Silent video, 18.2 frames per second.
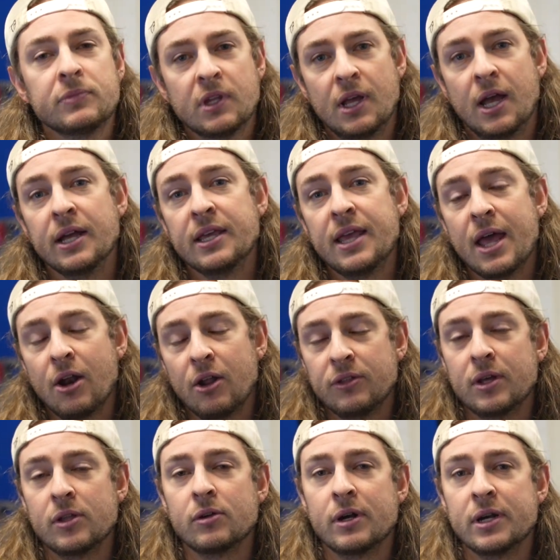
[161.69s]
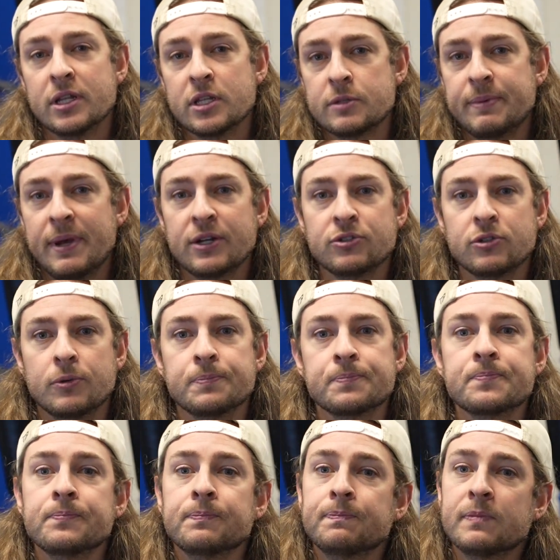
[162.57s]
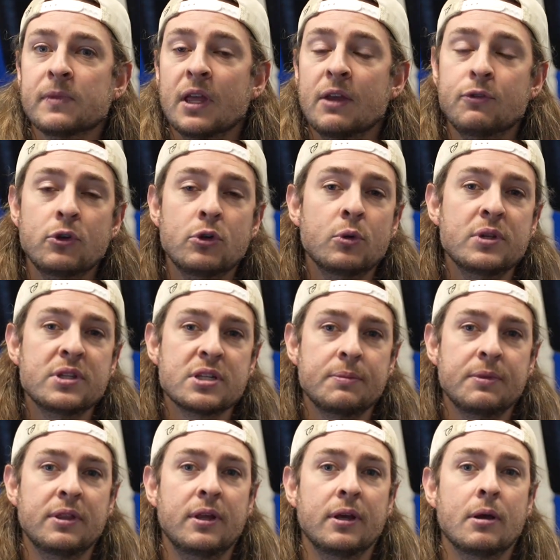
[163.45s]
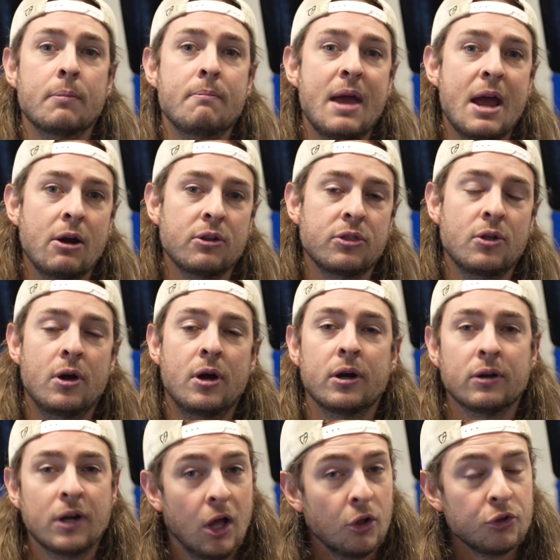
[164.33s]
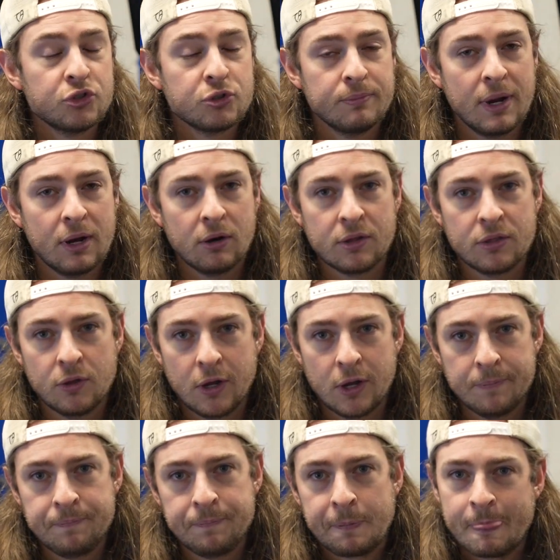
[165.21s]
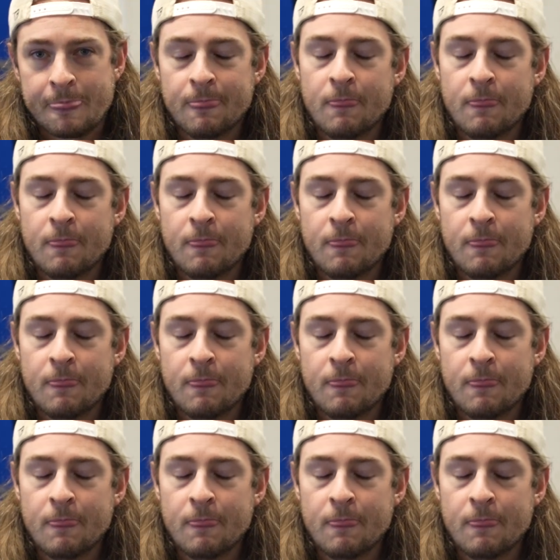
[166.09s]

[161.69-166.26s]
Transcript: Again, on the other end of the spectrum, if you're doing something like a marathon or ultra marathon,